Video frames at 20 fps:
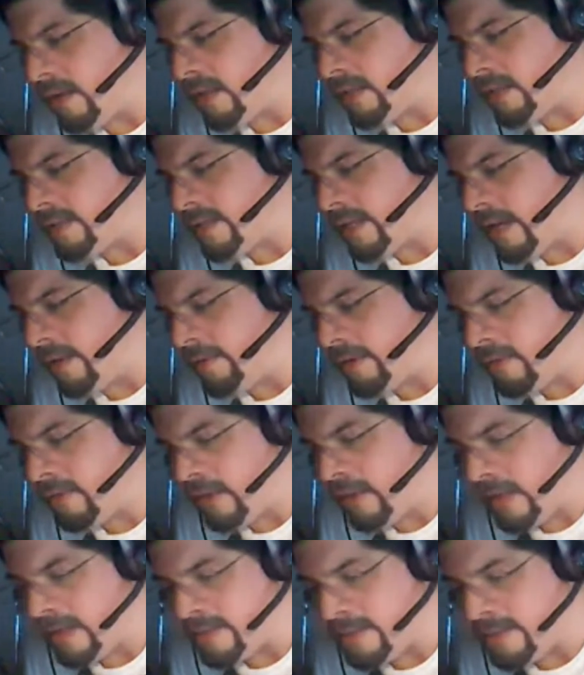he doesn't have
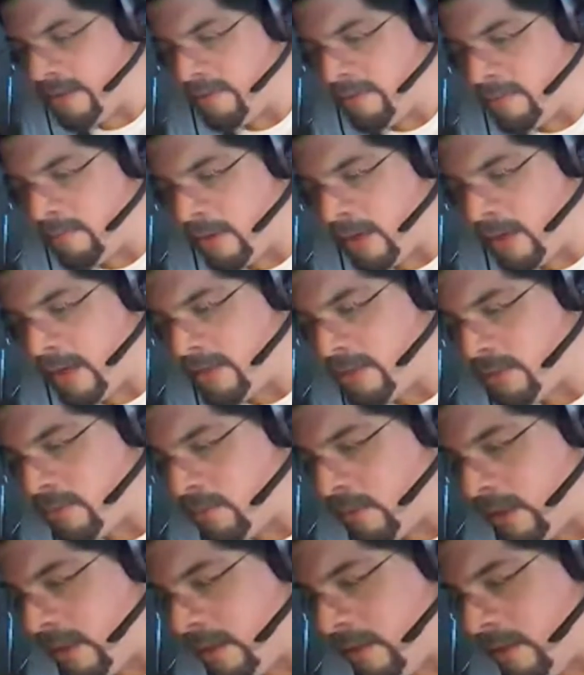anything at 7, but I just
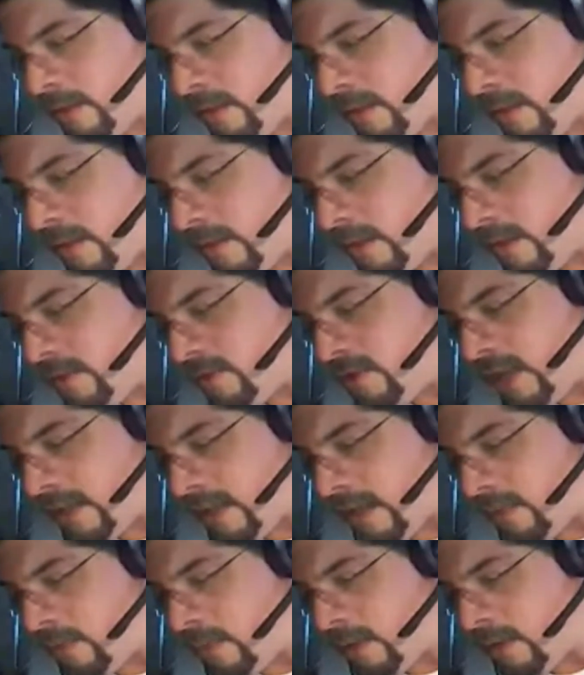want to
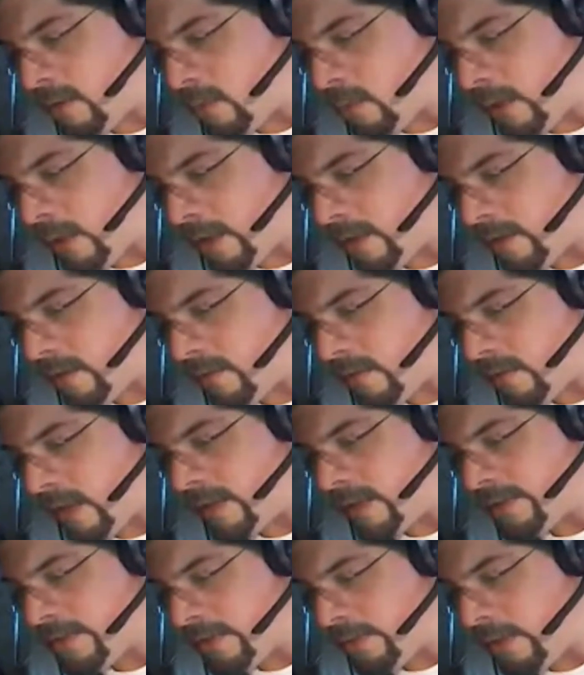check that real quick.
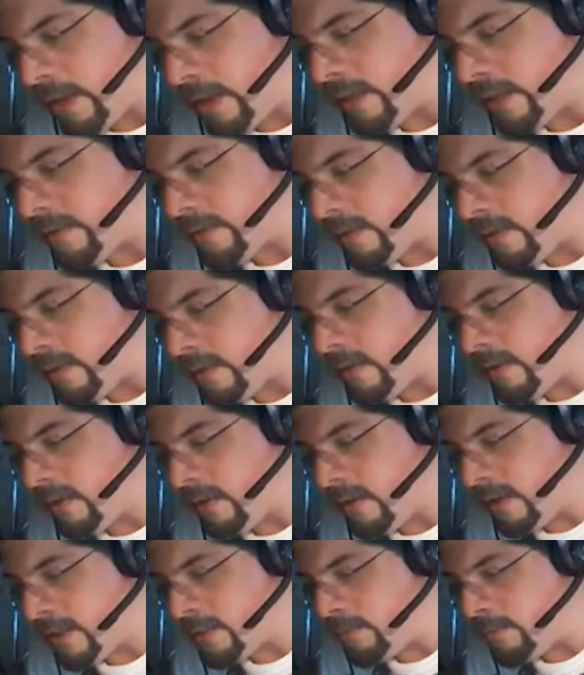That is correct.
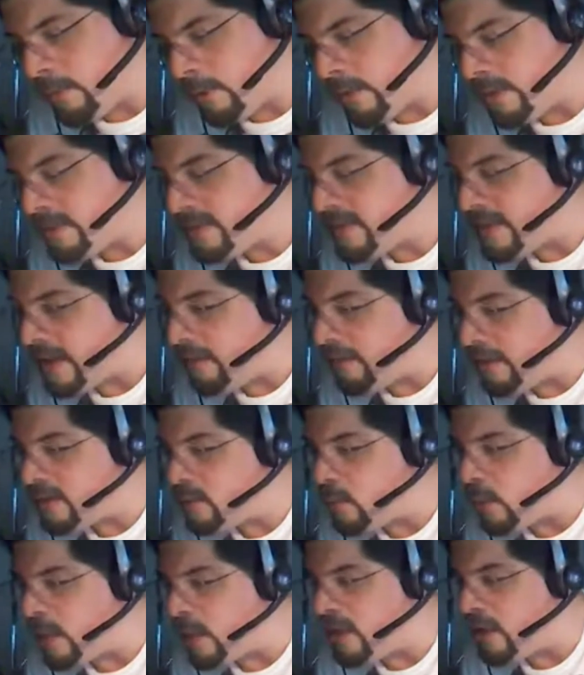Exponent 7.
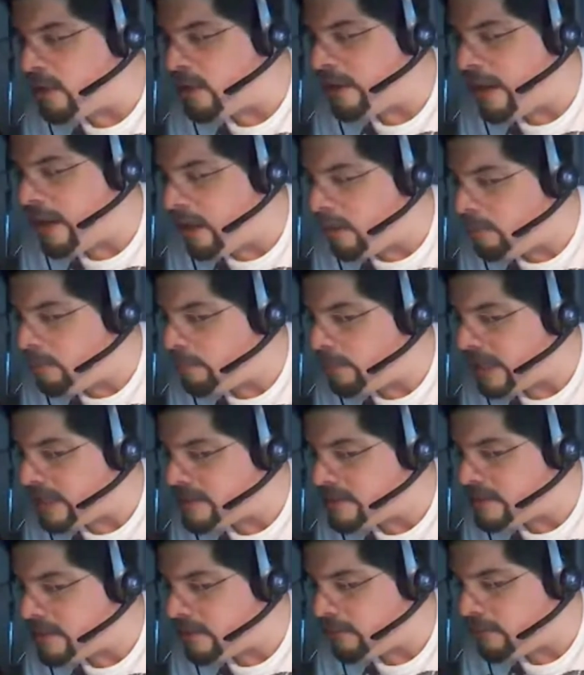It's when you're helping,
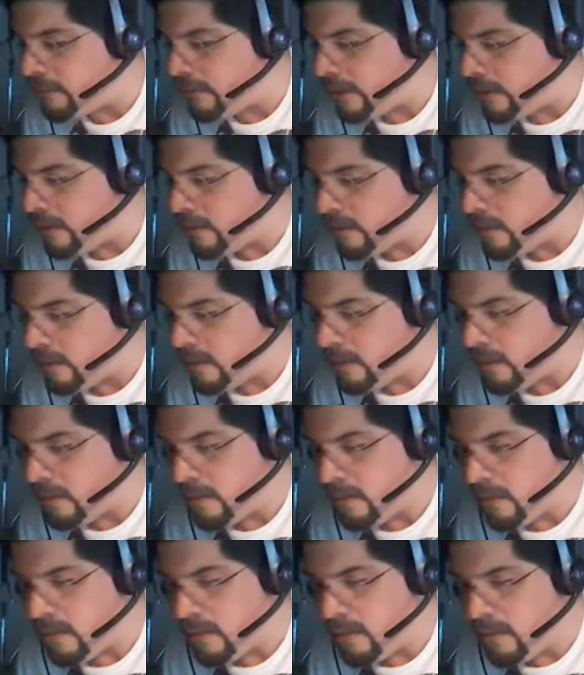it's different.
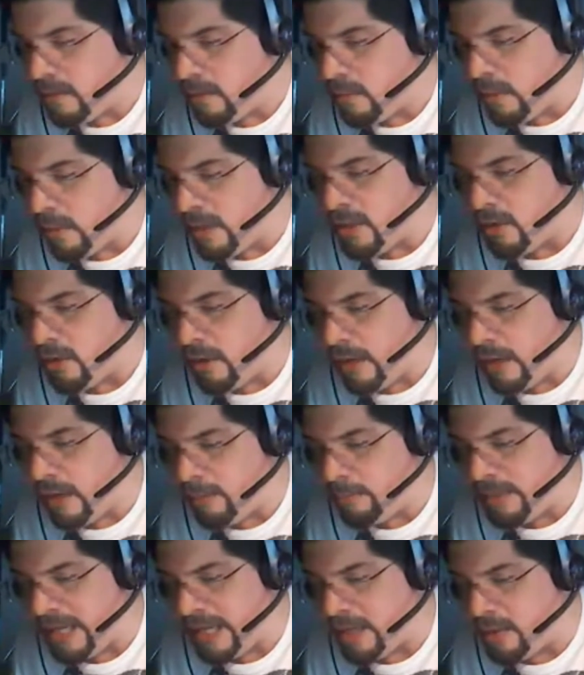When you're
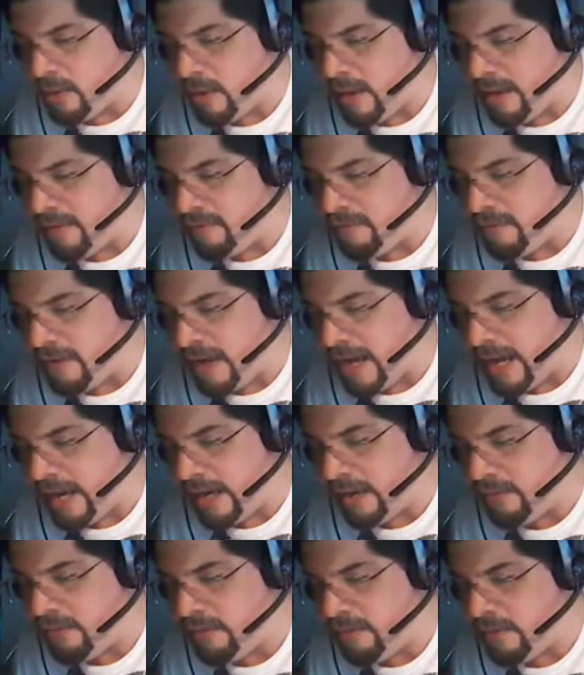helping and you have
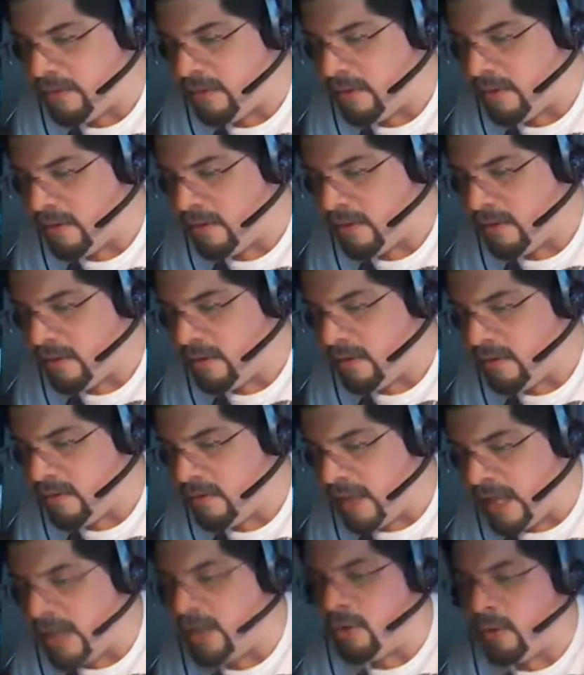5,
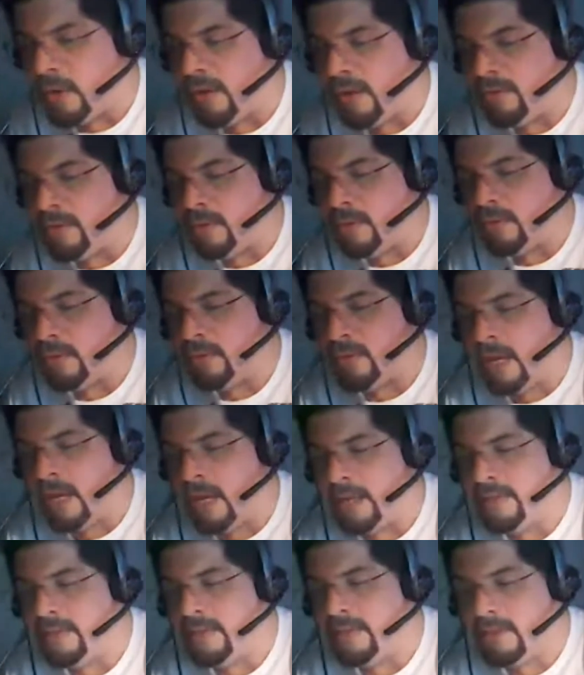then you give 2
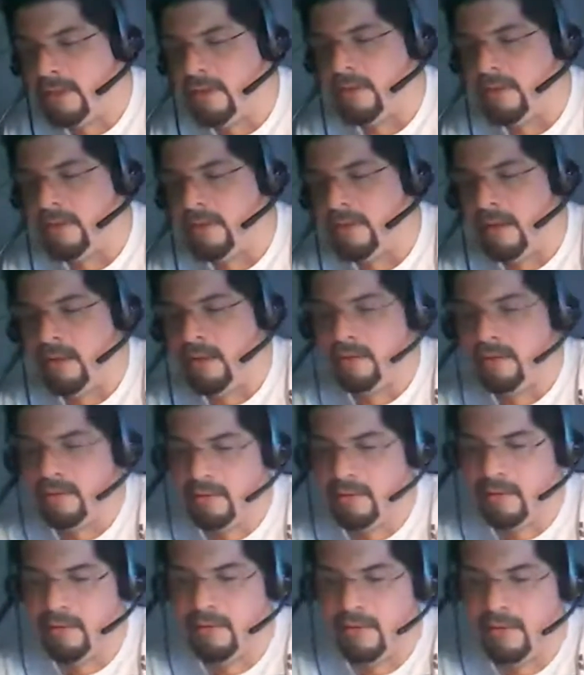dice. Okay.
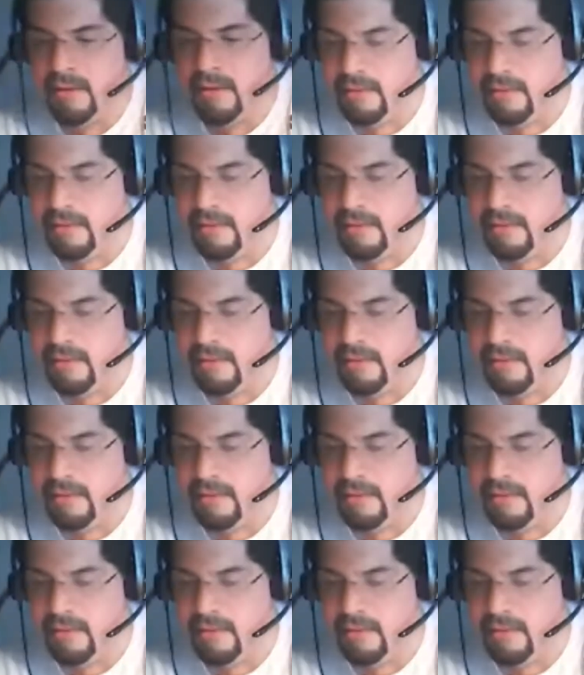Okay.